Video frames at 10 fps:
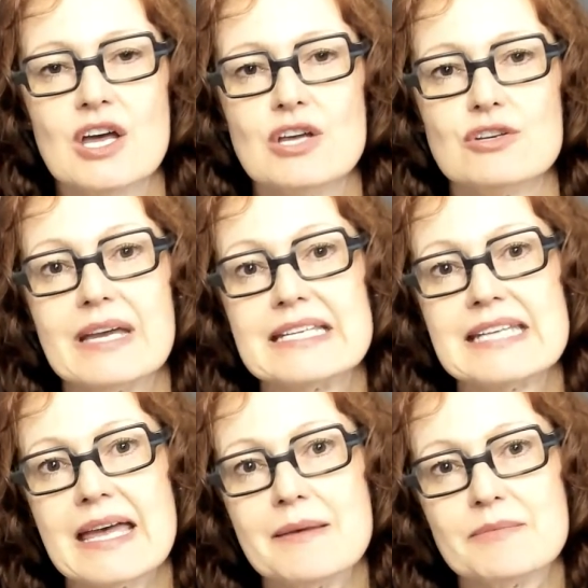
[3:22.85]
to
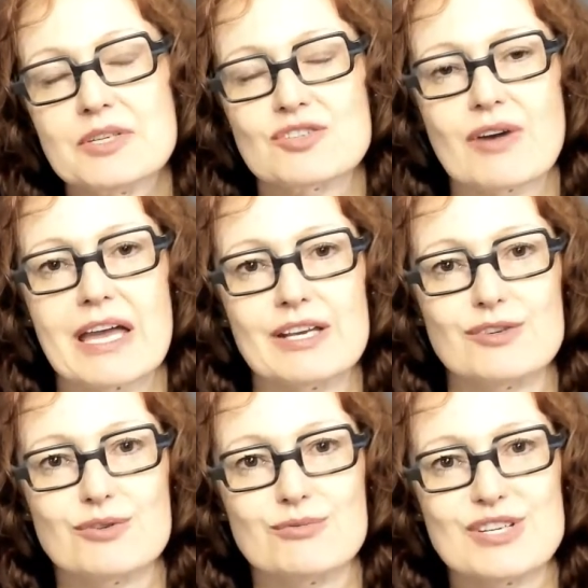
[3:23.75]
attempt trying
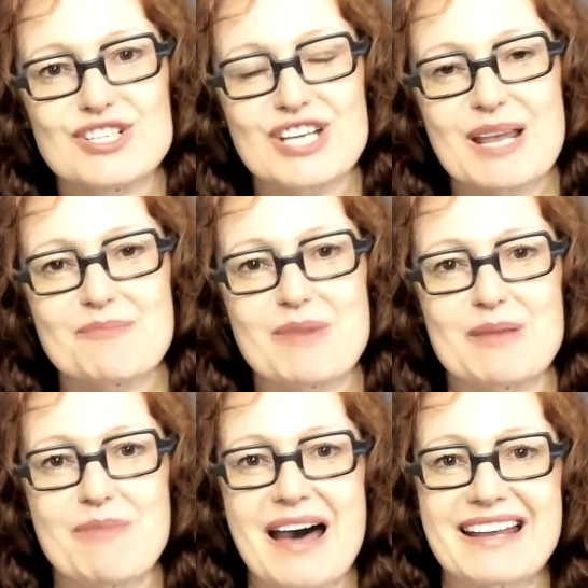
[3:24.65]
to reshape
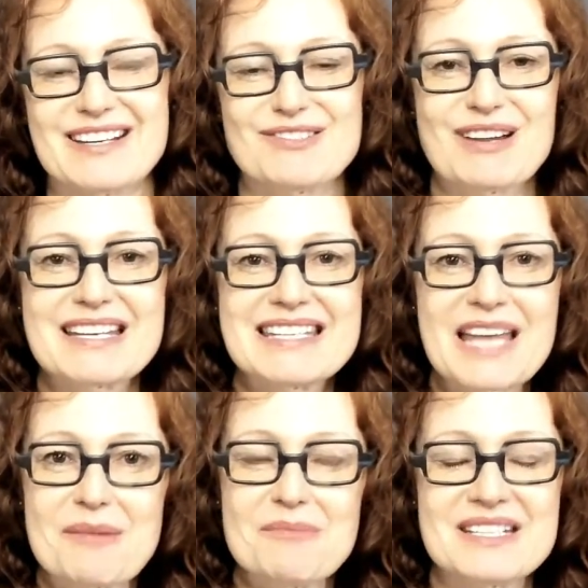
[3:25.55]
my body, to
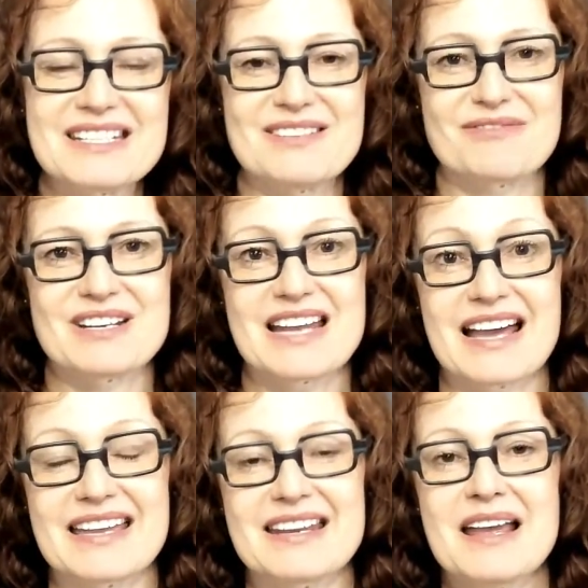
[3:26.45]
attempt a different
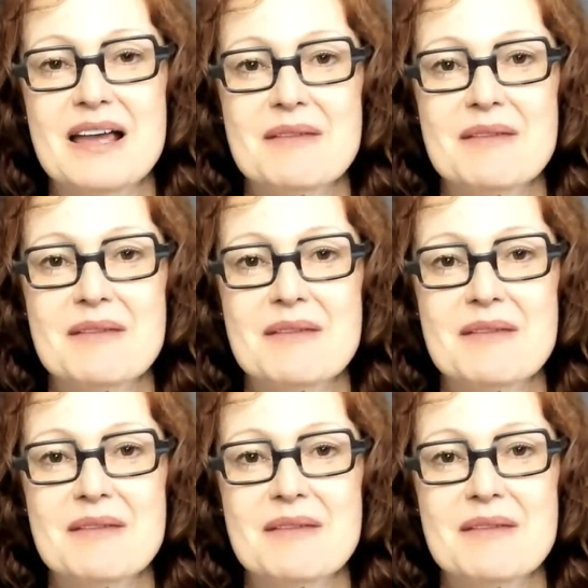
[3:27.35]
diet,